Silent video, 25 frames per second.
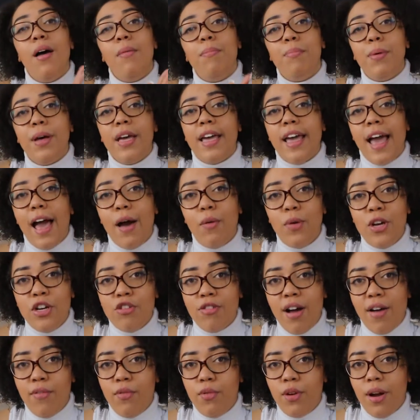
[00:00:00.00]
But yeah, we
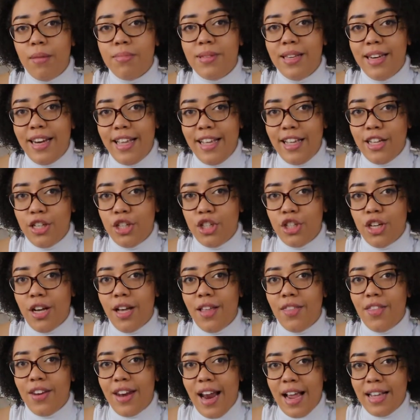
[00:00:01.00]
travelled up to
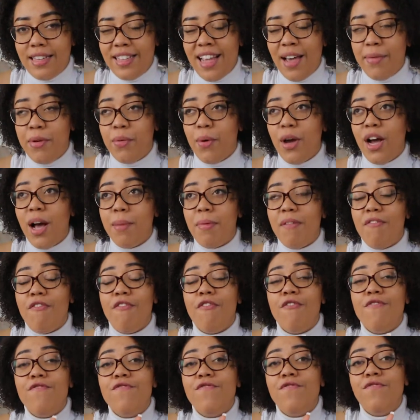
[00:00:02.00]
Lincolnshire the next day. We woke up at
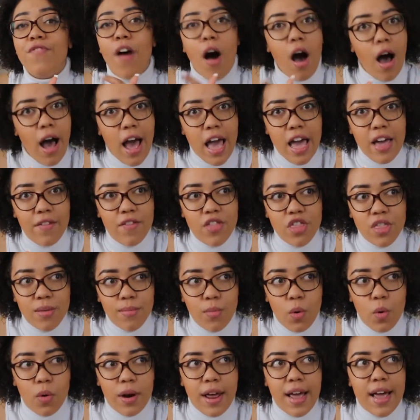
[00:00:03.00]
5 in the
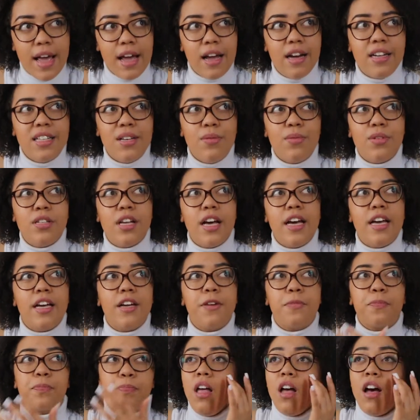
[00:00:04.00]
morning because it was
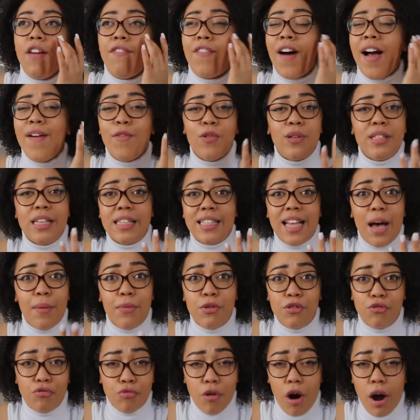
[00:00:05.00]
like a 5 or 6
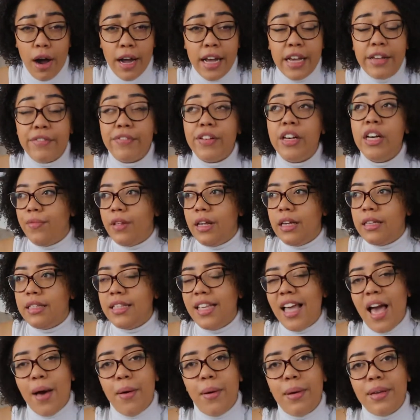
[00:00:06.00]
hour drive.
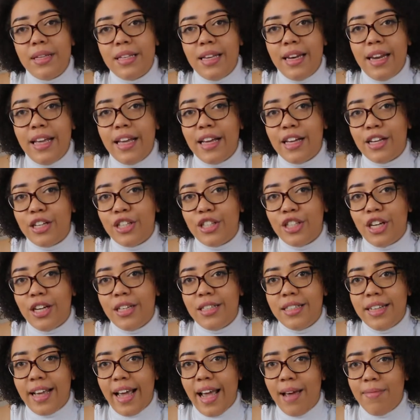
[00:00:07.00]
So yeah, we went to
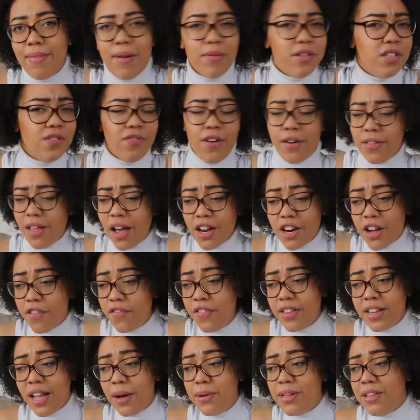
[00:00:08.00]
Lincolnshire to get him. That was I don't
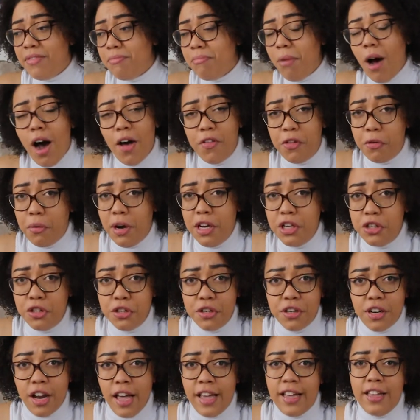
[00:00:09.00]
think that was even part of the
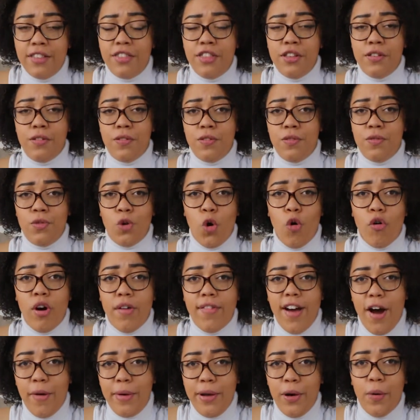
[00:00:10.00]
question, like the story
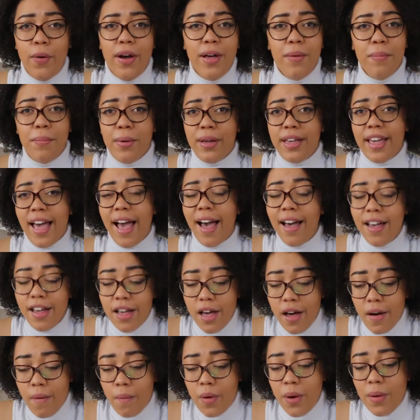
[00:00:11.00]
of how we got him. But yeah,
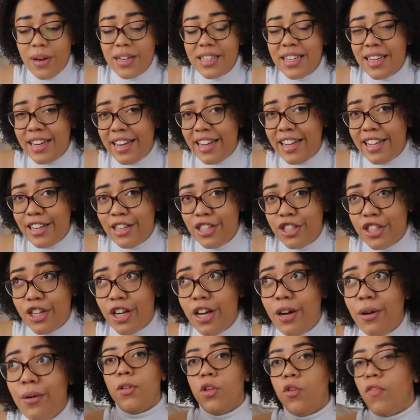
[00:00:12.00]
we went to
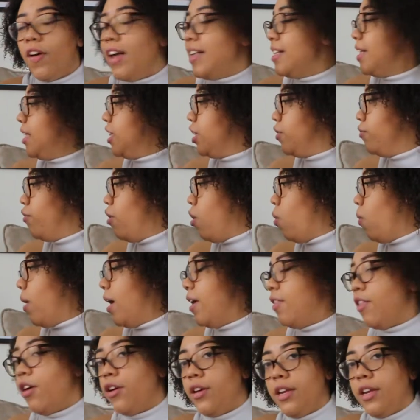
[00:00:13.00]
Lincolnshire. You're facing the wrong way though.